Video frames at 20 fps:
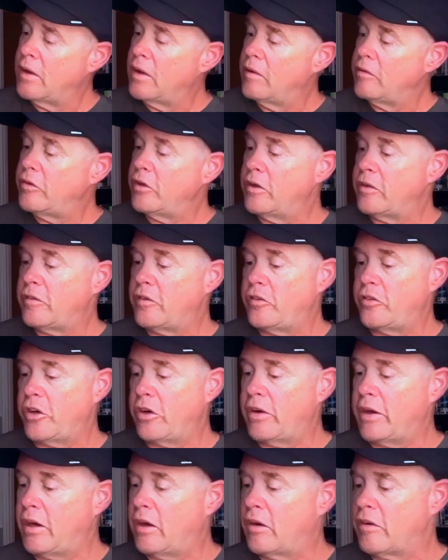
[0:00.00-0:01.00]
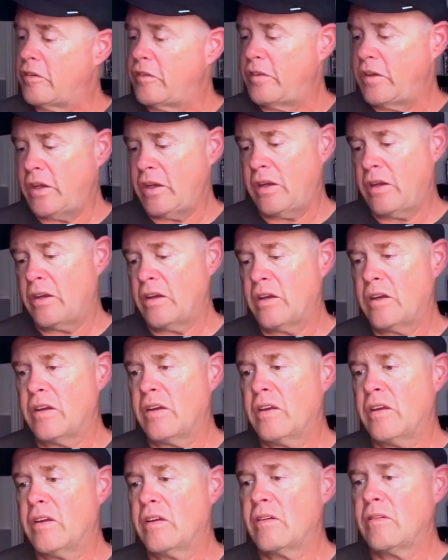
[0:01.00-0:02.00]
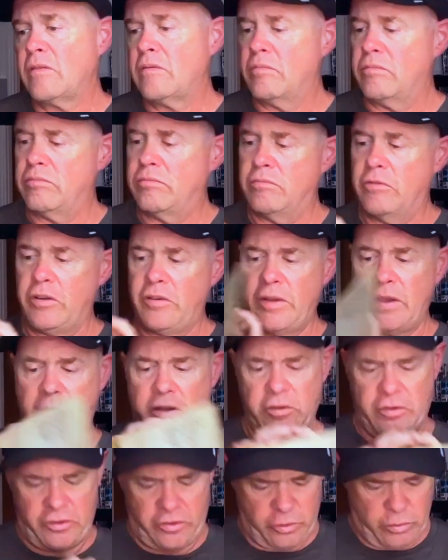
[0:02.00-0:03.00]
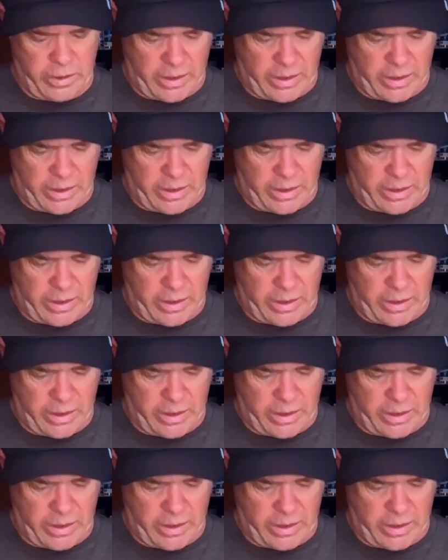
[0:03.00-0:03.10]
So this is Jerry Garcia. Looks like there's 2